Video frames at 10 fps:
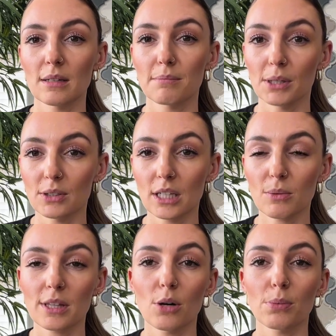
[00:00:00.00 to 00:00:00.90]
building
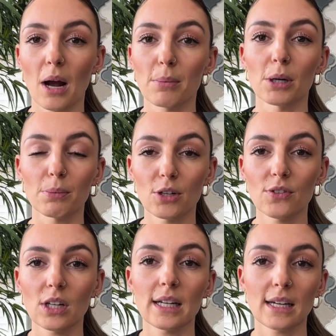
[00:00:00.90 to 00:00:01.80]
without proper
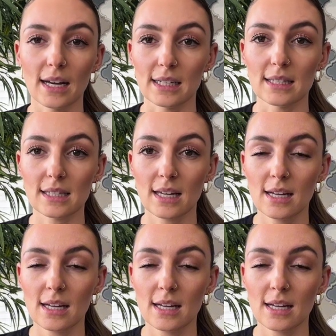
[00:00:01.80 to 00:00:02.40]
approval and guidance.